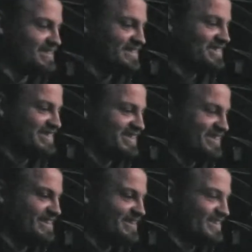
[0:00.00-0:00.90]
Just do it.
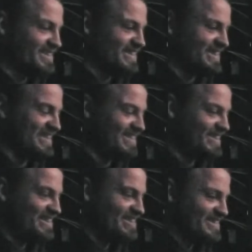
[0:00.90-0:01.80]

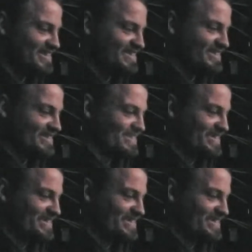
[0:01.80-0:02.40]
do it.